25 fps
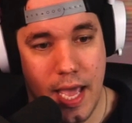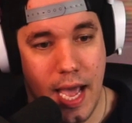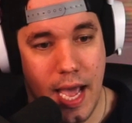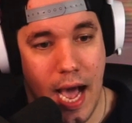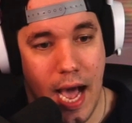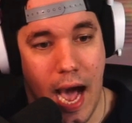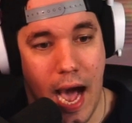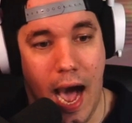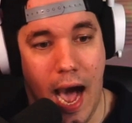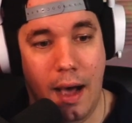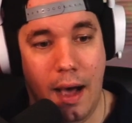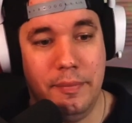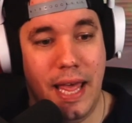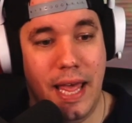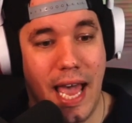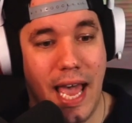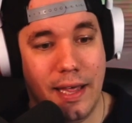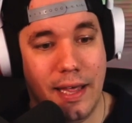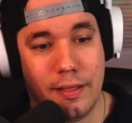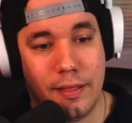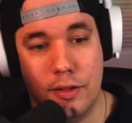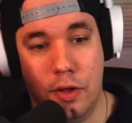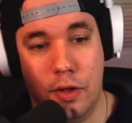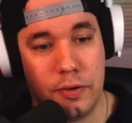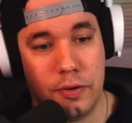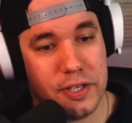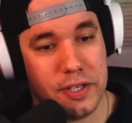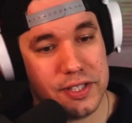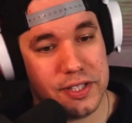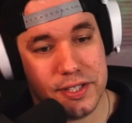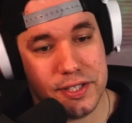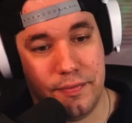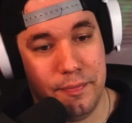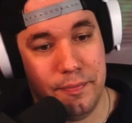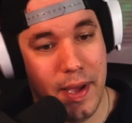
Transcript: Omnath, Locust of